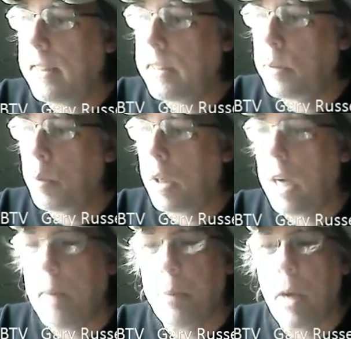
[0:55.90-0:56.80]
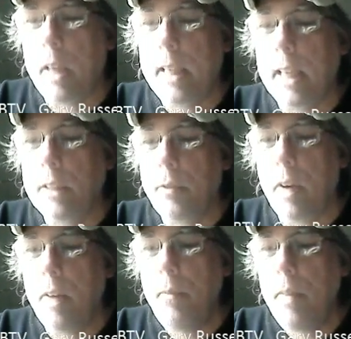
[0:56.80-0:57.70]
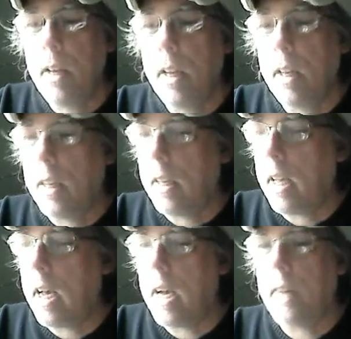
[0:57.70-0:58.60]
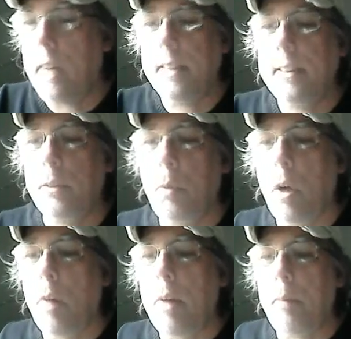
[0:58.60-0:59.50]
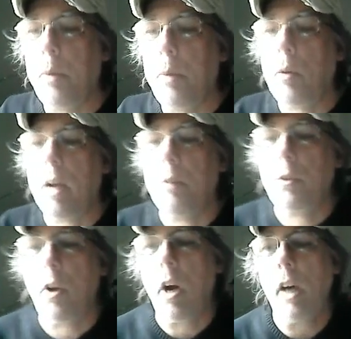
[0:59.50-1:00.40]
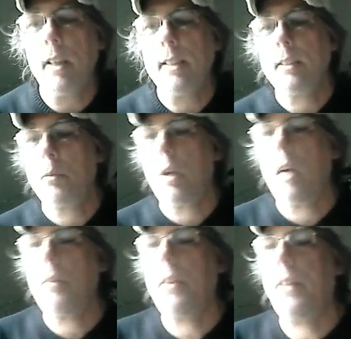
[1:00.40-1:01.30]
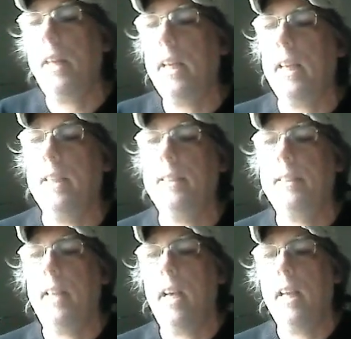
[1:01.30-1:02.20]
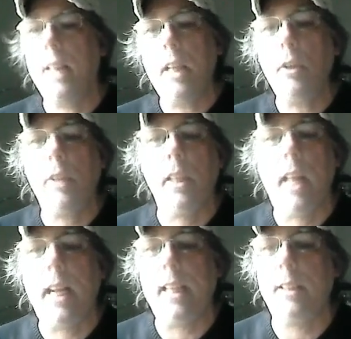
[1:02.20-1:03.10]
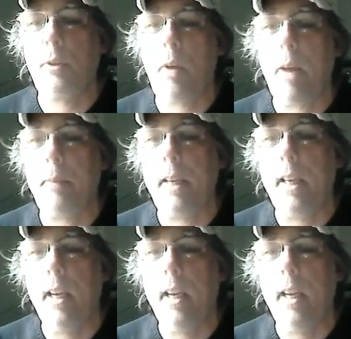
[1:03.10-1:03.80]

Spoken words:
is where I broadcast from. This is where all my programs are. This is where everything is. And I know the lighting's crappy,